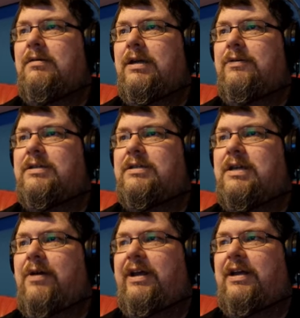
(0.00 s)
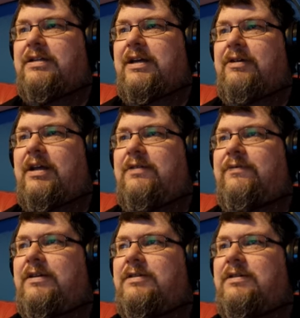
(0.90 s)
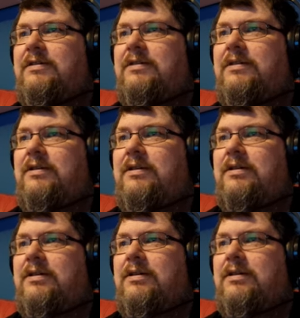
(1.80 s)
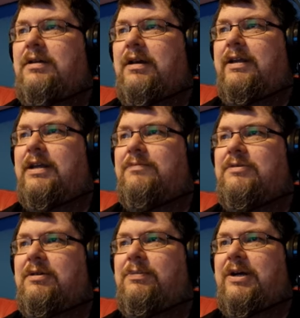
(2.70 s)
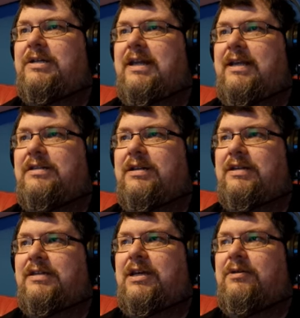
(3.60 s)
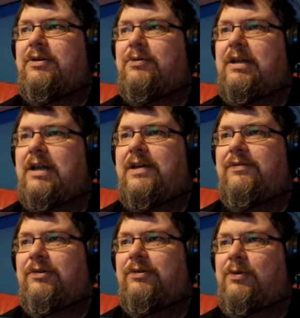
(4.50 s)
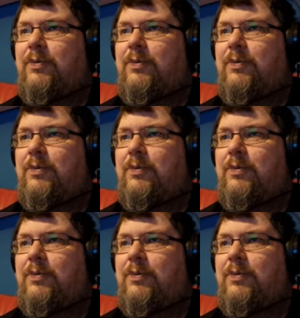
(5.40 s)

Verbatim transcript: You hear a scurrying sound underfoot. Light comes from the brass lantern, a secret door and a lever on the